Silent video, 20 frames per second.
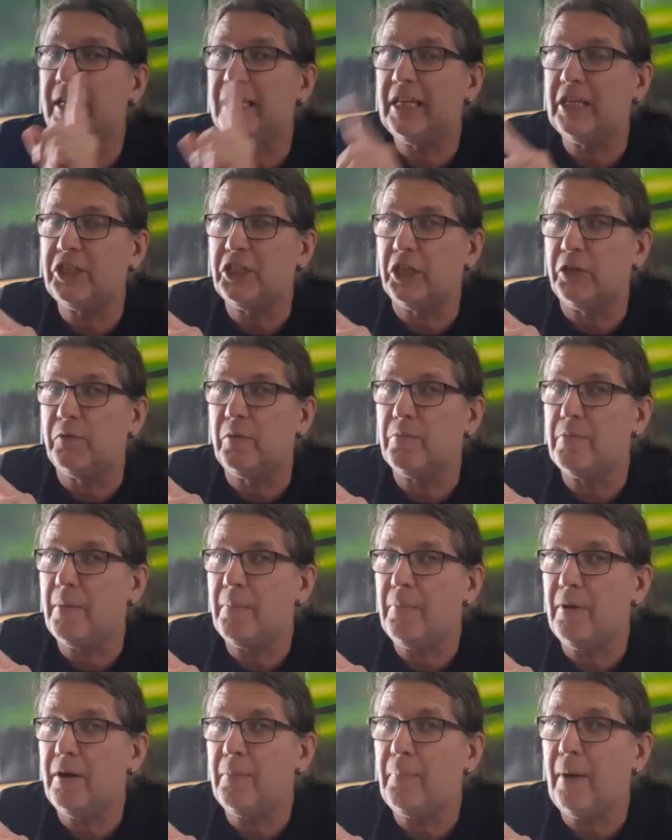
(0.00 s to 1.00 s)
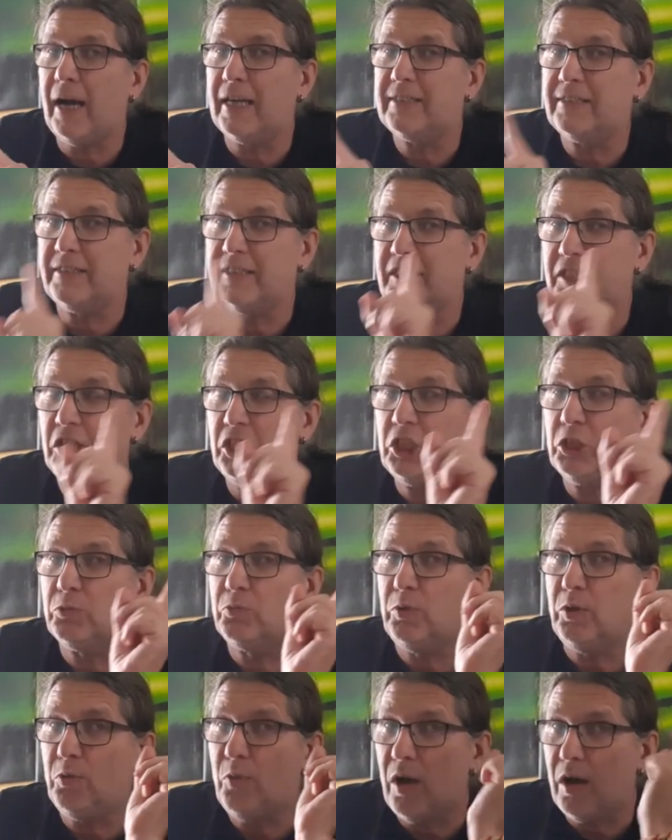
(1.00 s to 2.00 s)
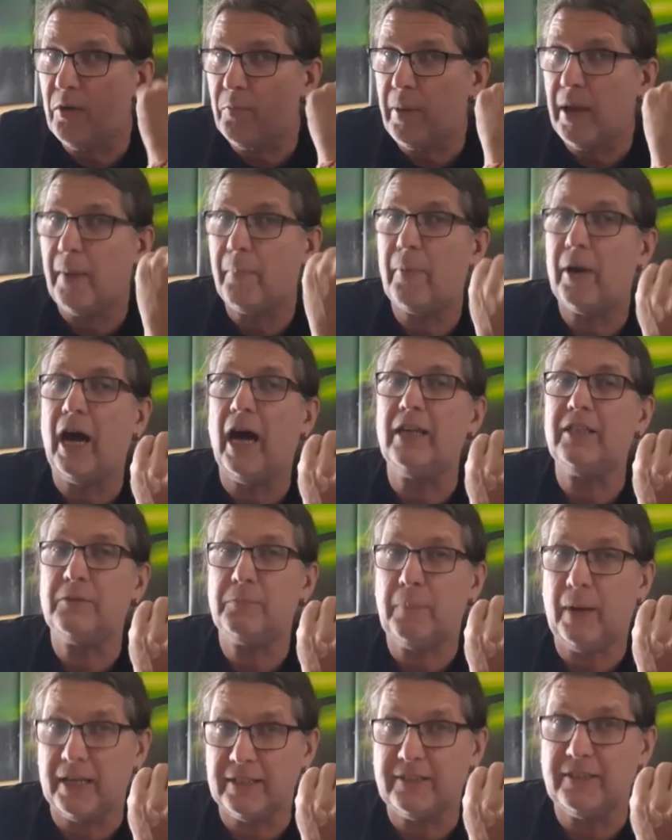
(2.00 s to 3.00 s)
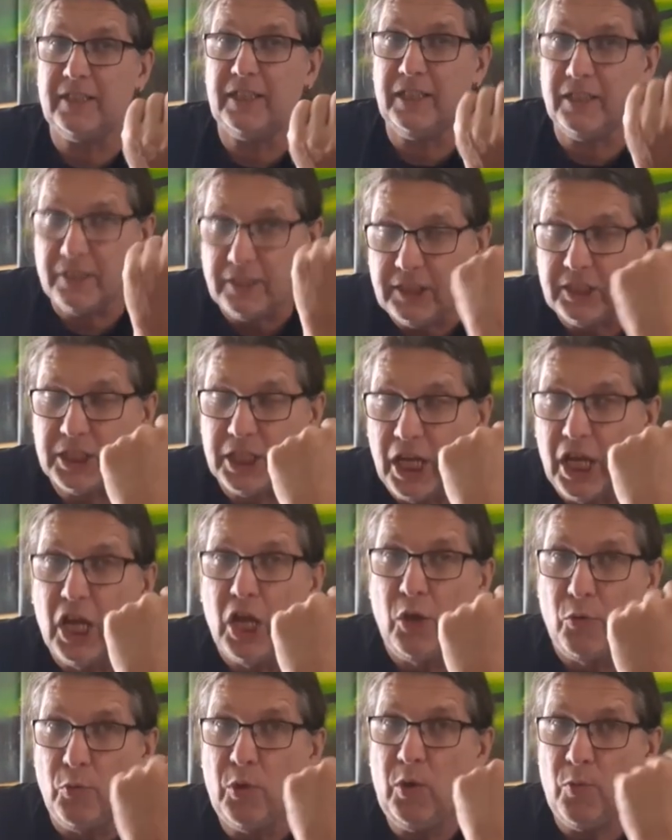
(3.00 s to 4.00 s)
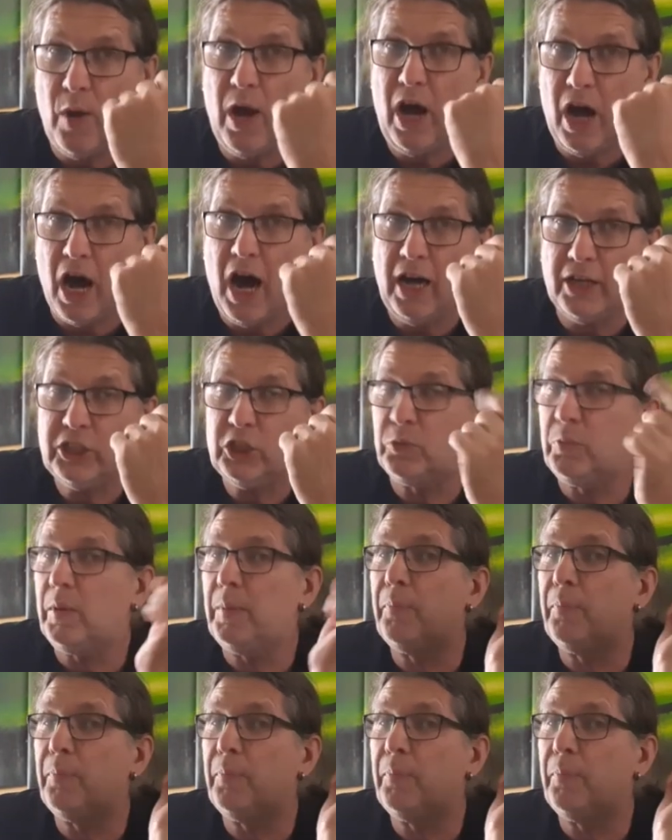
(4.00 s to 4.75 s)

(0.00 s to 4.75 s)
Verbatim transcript: energy. Remember, Pisceans, we were, us Pisceans, we were asked to be